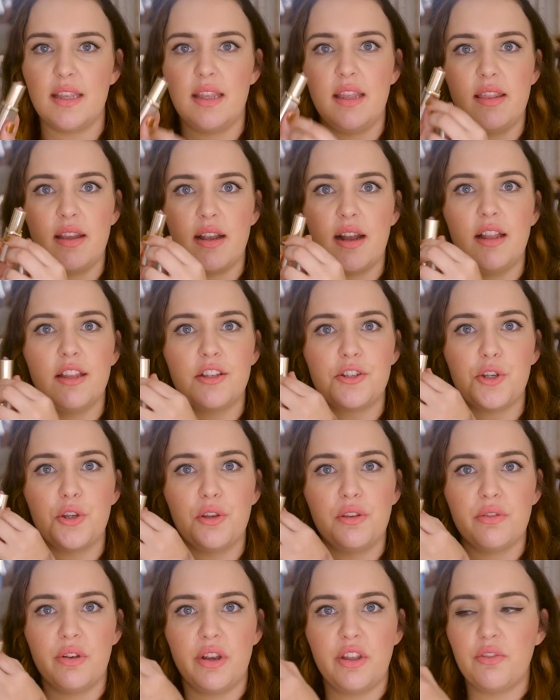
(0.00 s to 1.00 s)
In the color
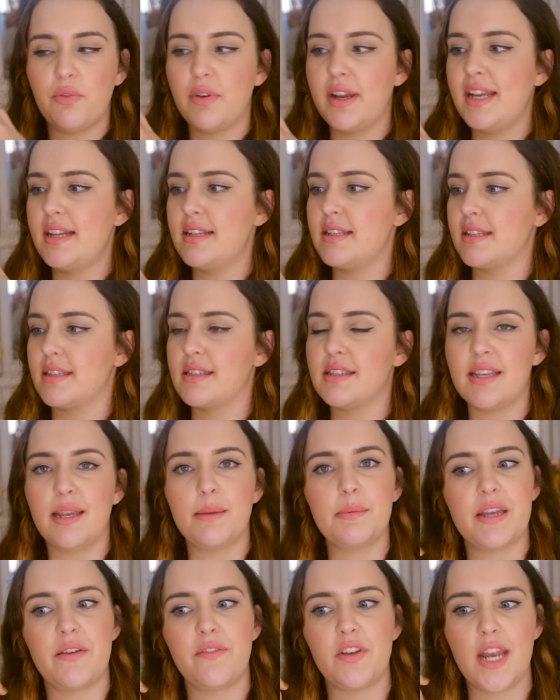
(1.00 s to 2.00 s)
233, doesn't seem
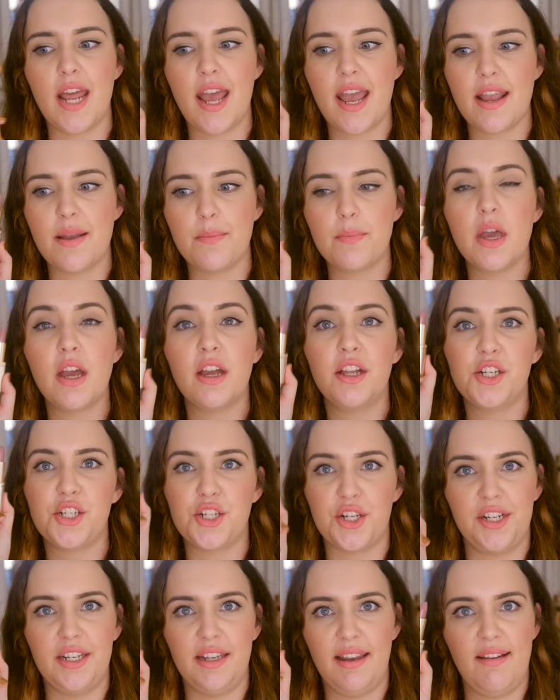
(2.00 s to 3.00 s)
to have a name.
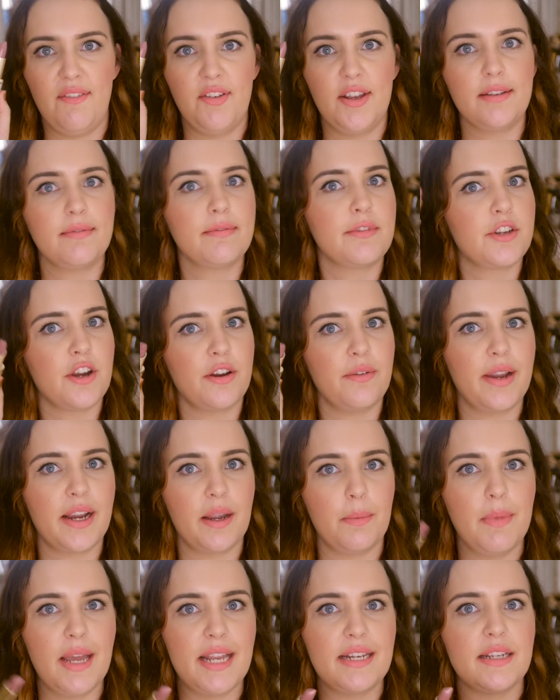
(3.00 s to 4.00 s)
Don't love it, don't
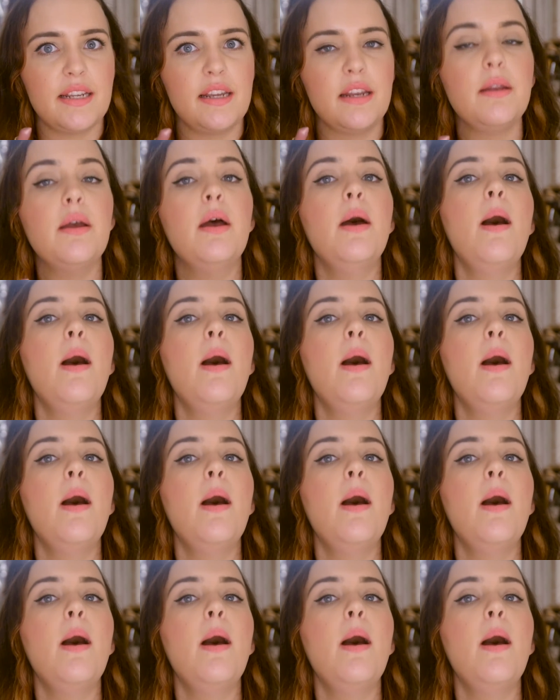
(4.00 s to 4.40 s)
recommend it.